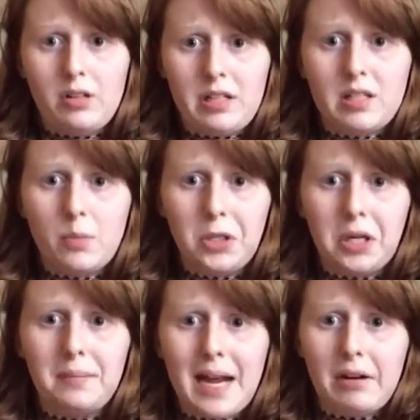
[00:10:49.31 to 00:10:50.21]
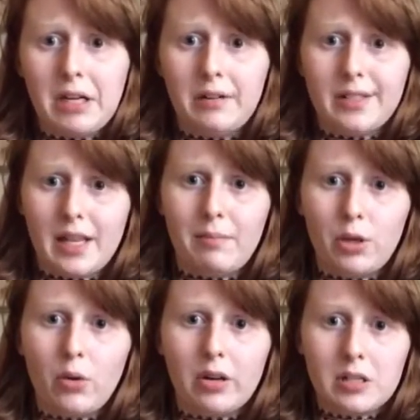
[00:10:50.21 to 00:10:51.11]
Did someone come down here and slam the
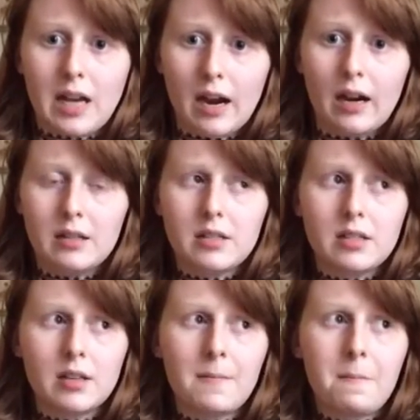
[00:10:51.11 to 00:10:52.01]
door to scare us?